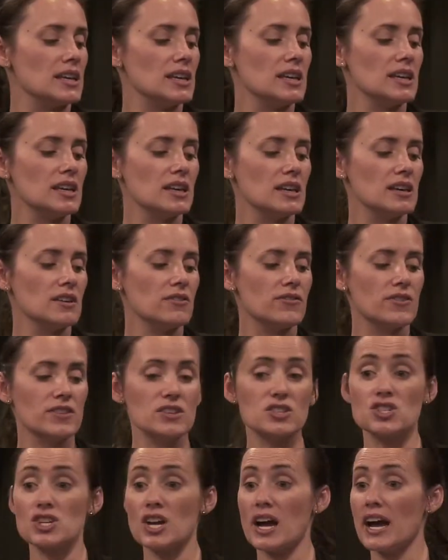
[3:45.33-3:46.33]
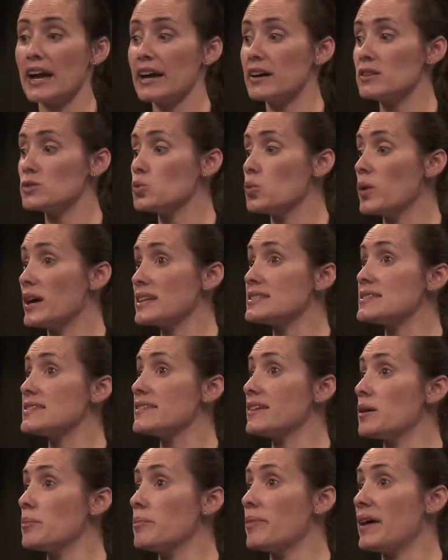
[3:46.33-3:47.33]
If the child wets
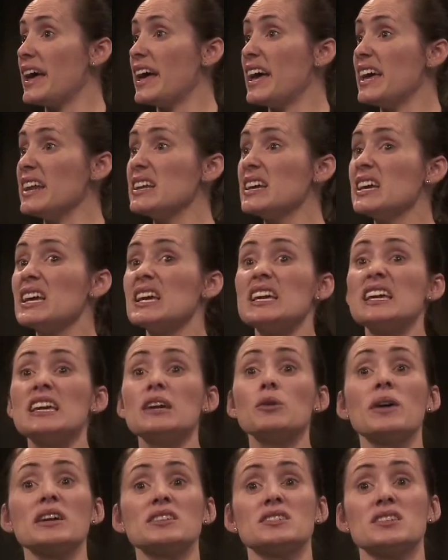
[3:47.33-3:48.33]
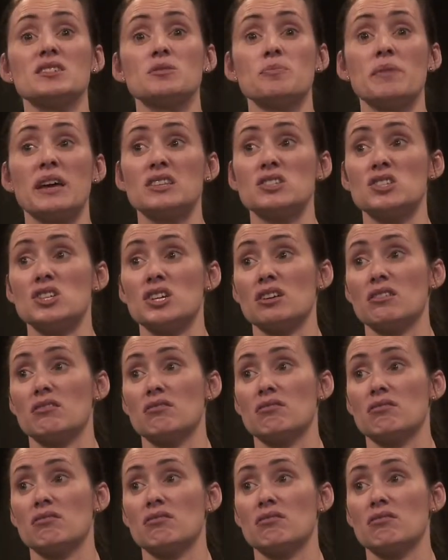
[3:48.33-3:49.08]
their bed, he wets his bed too.